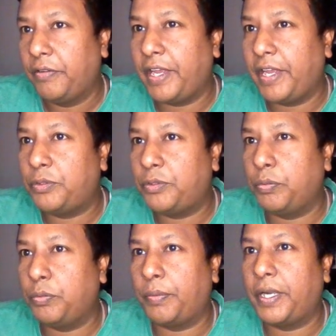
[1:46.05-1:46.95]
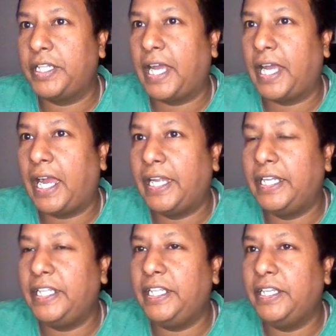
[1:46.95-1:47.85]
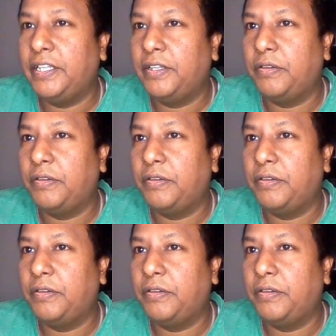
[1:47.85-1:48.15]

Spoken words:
we have two properties, ID,